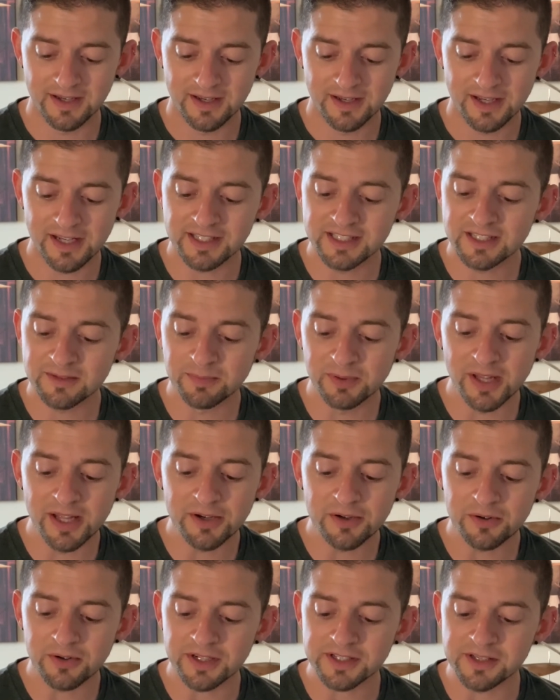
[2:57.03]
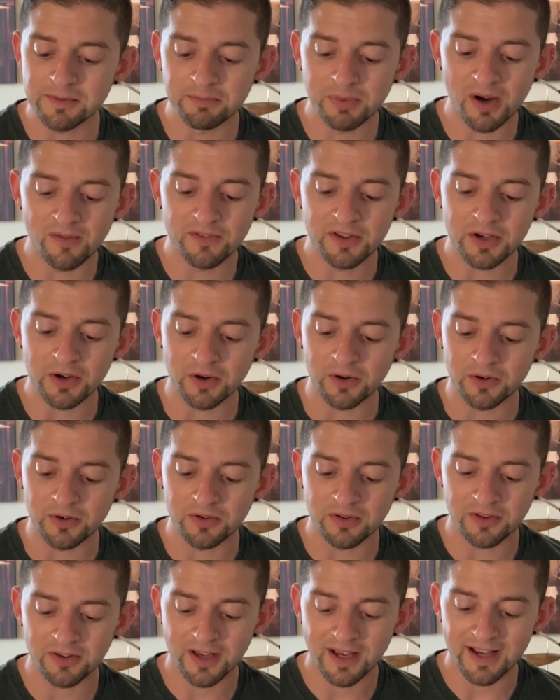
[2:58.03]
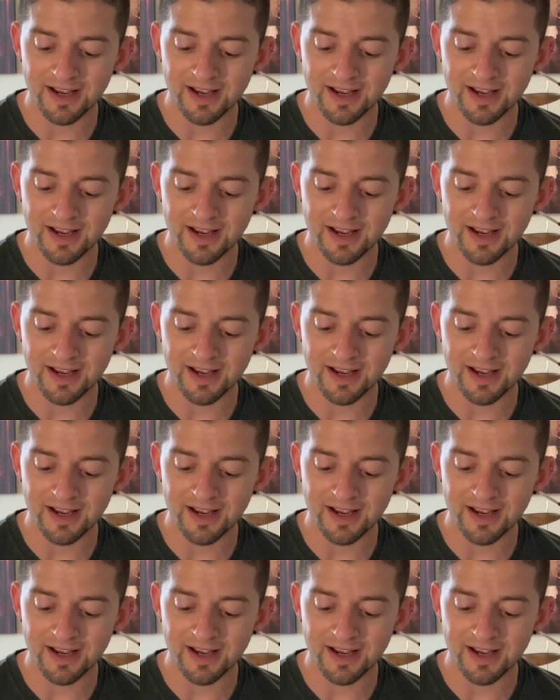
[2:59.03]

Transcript: His splendor is above the earth